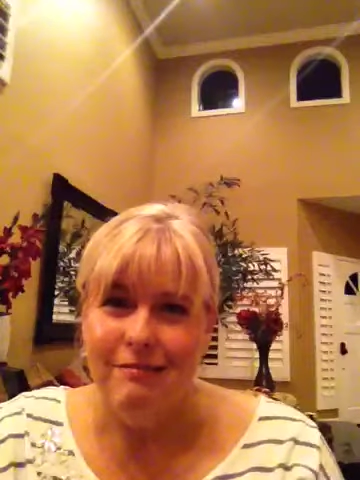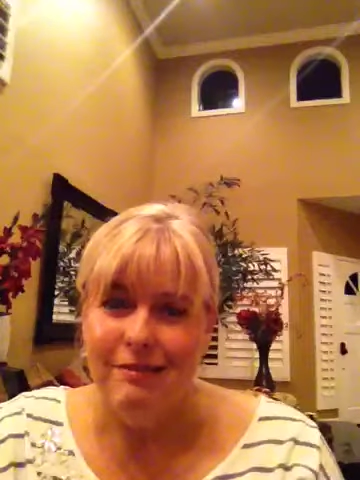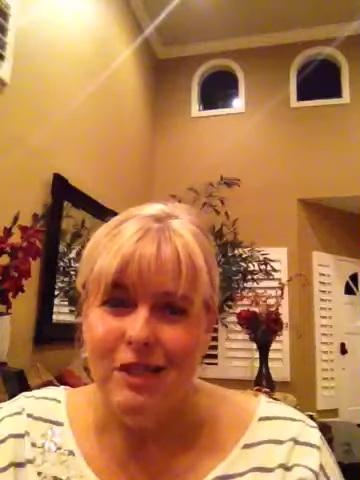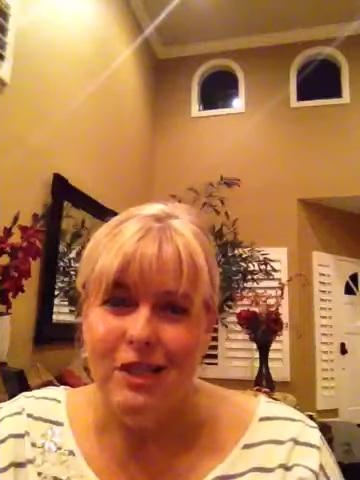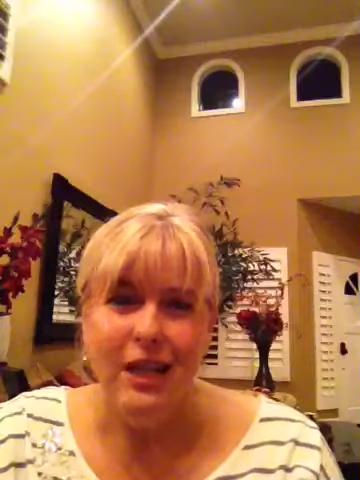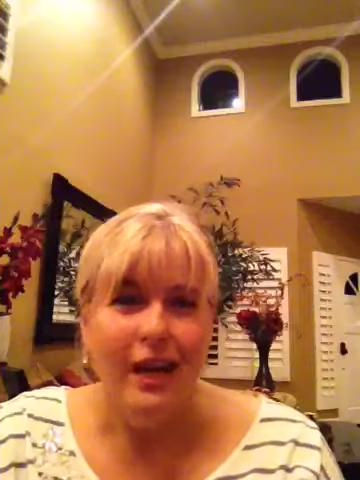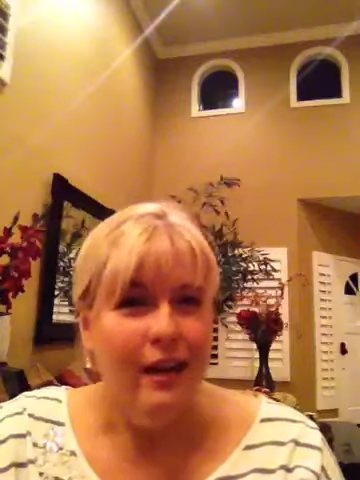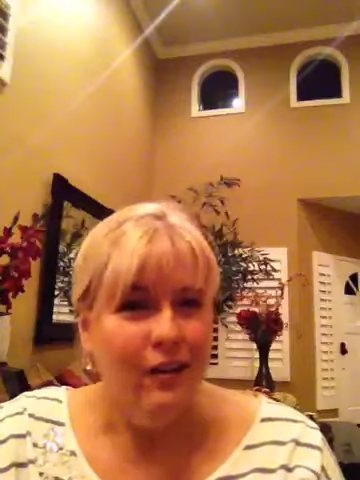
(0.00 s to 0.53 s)

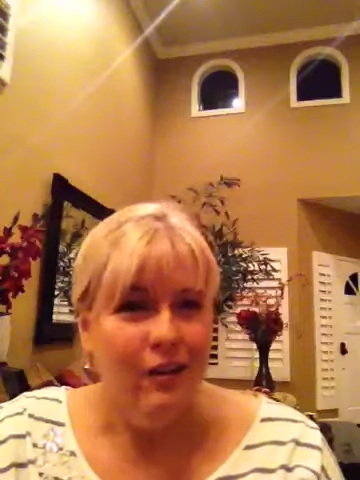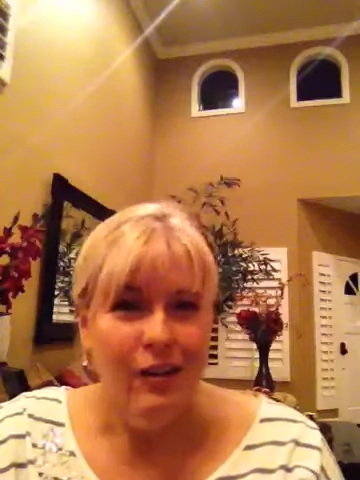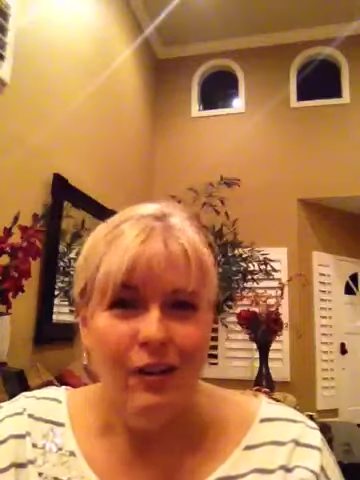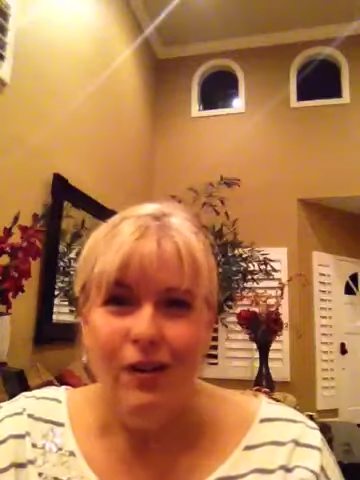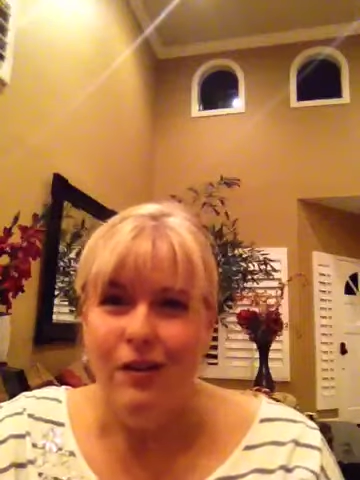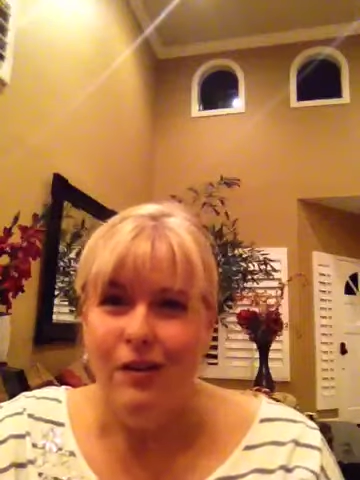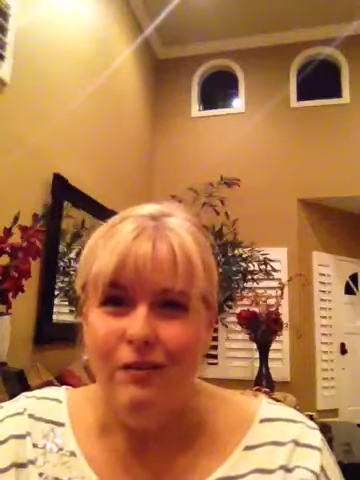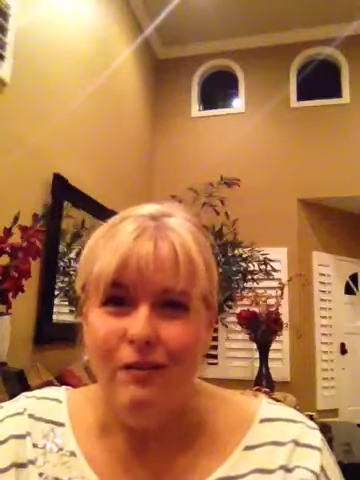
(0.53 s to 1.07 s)
she had a look
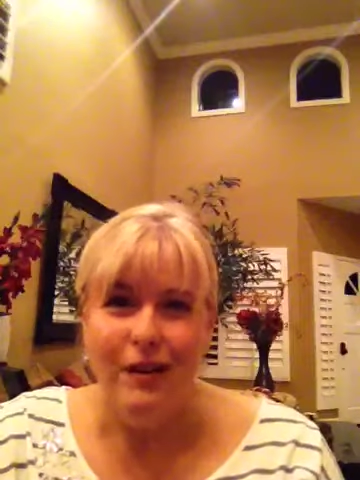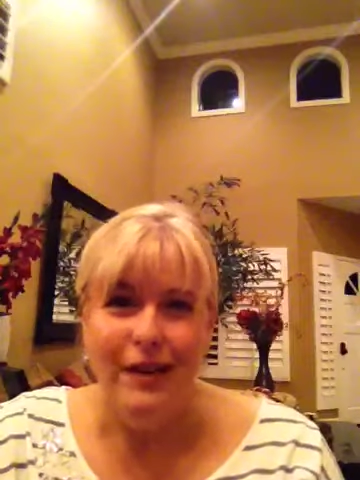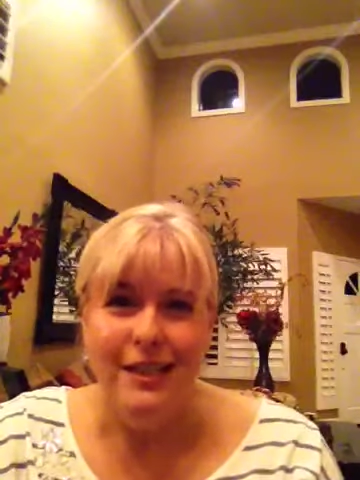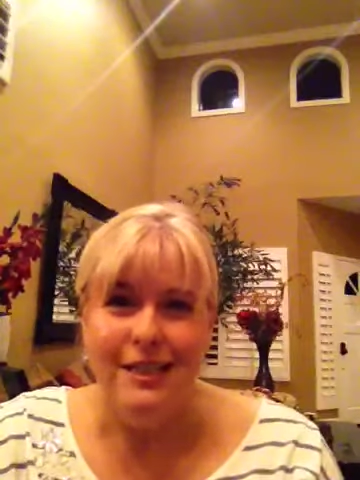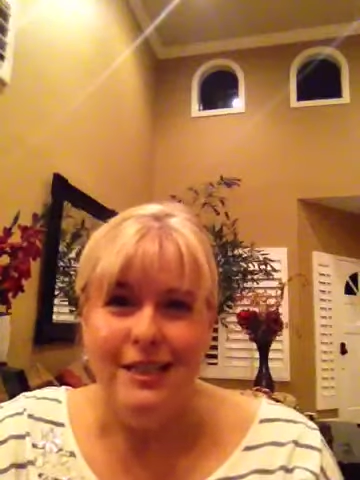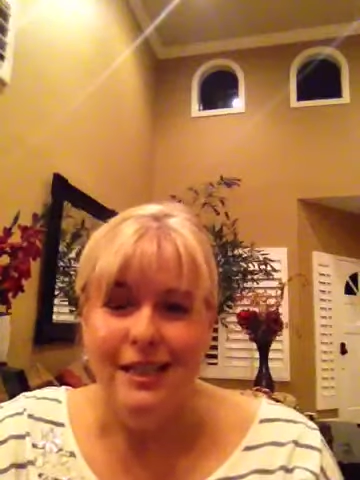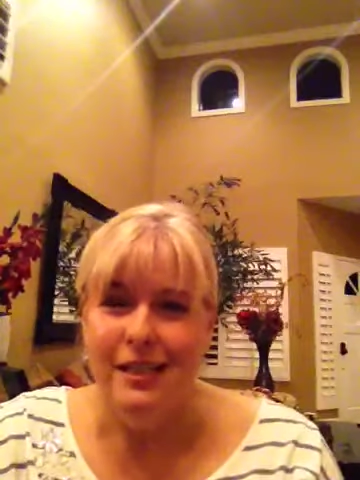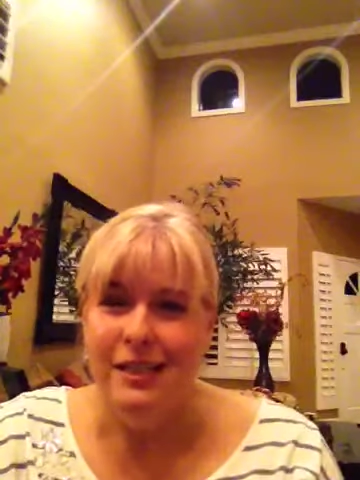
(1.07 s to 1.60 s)
on her
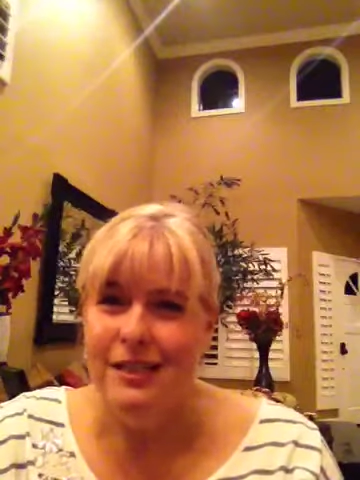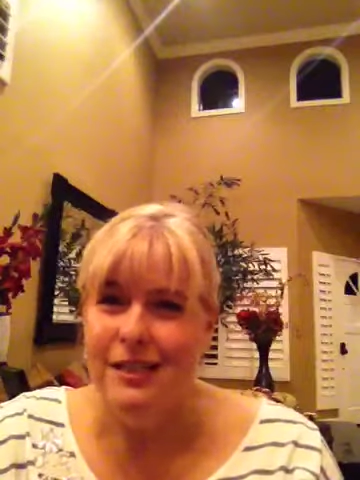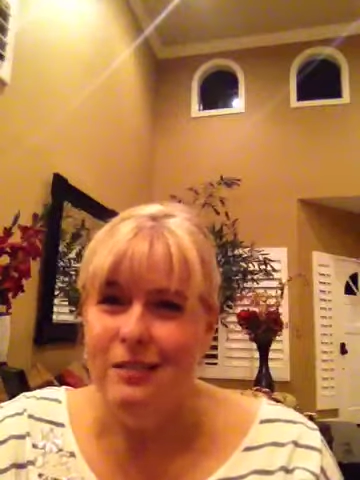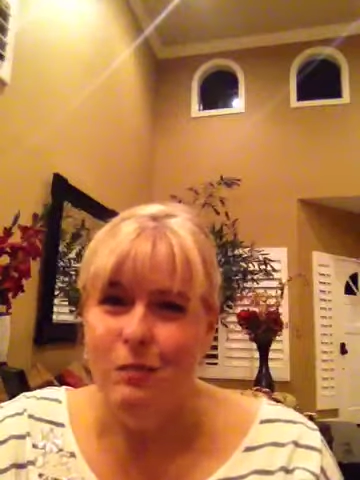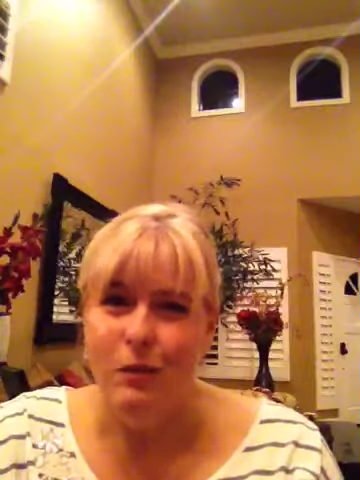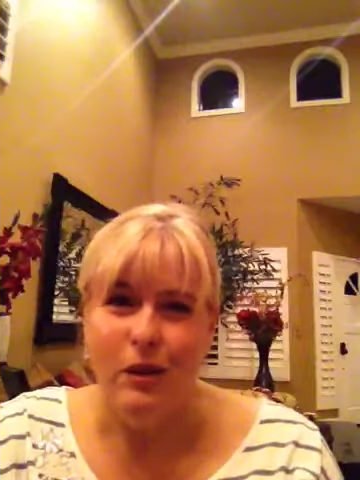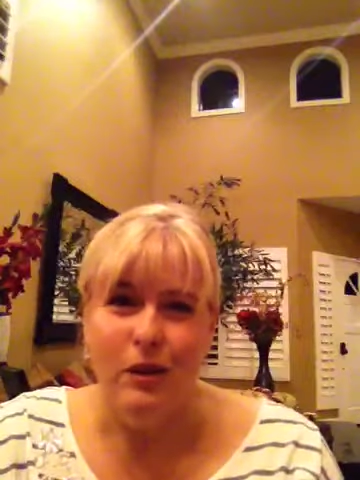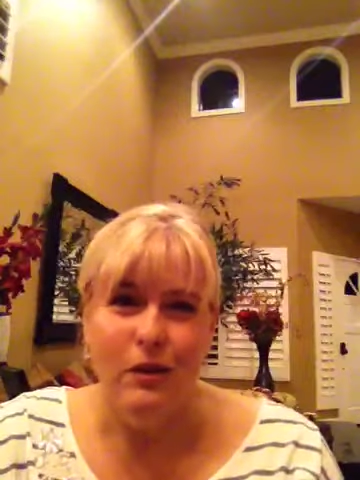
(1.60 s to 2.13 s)
face, and it's
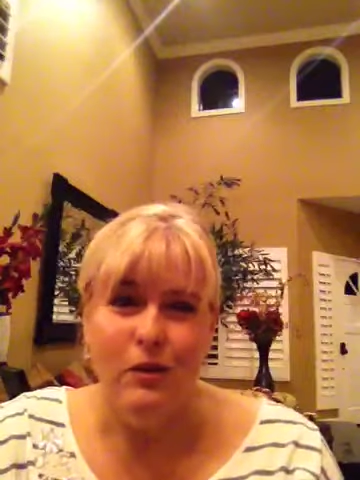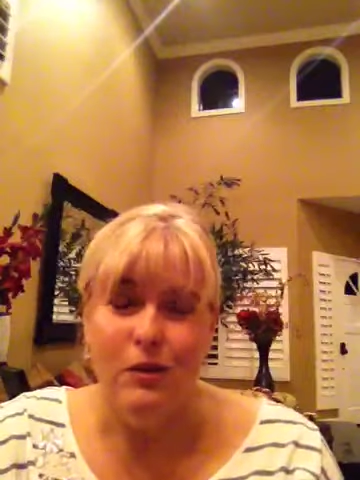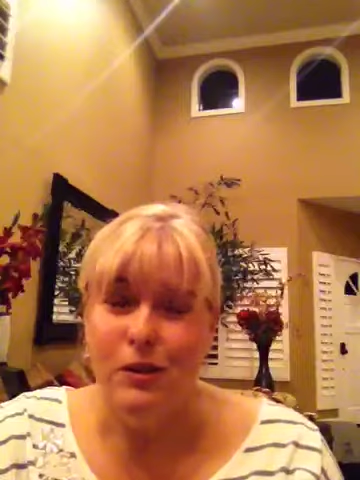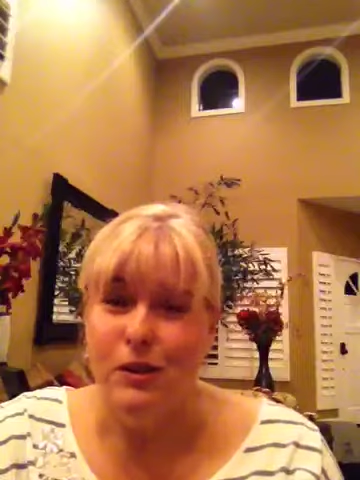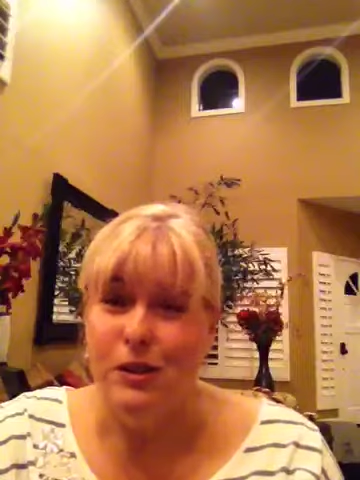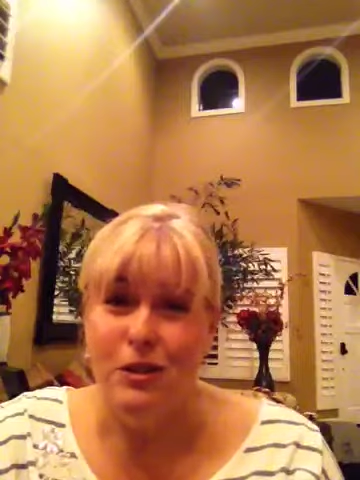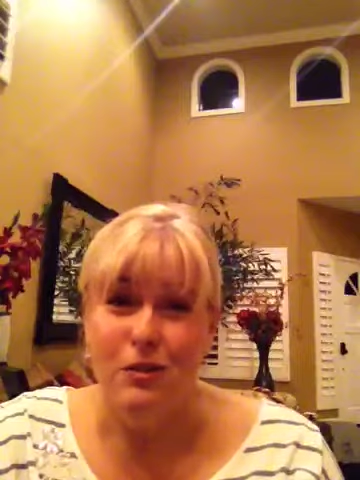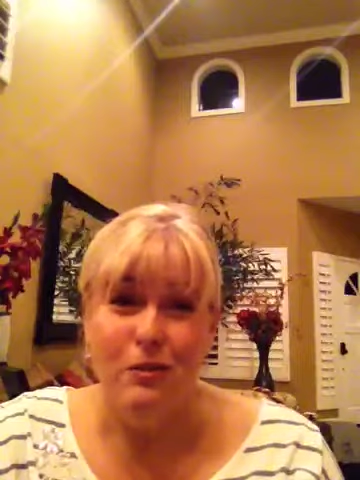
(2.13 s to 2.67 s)
one of those
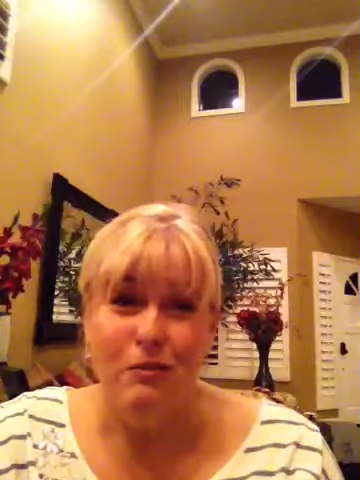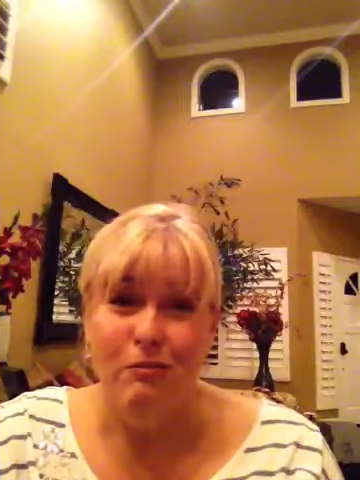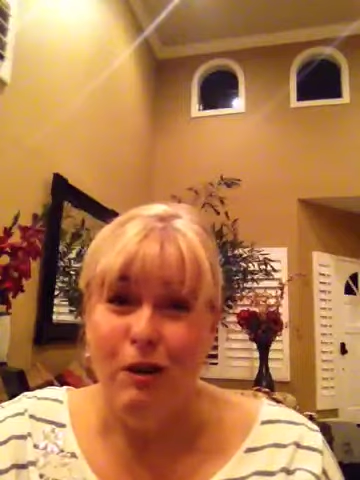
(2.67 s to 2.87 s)
looks you